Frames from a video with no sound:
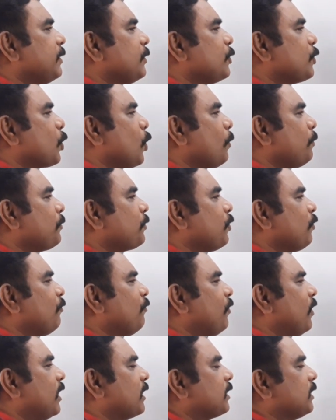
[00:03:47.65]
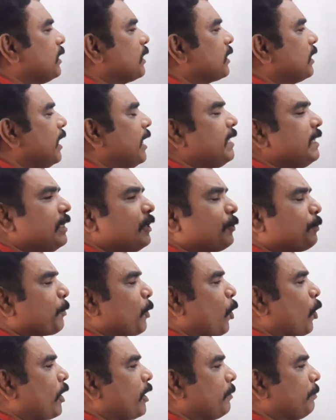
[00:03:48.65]
drops of water at this
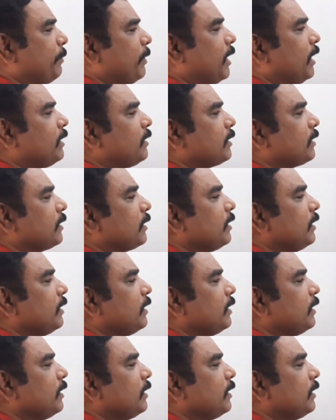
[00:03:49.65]
broken part,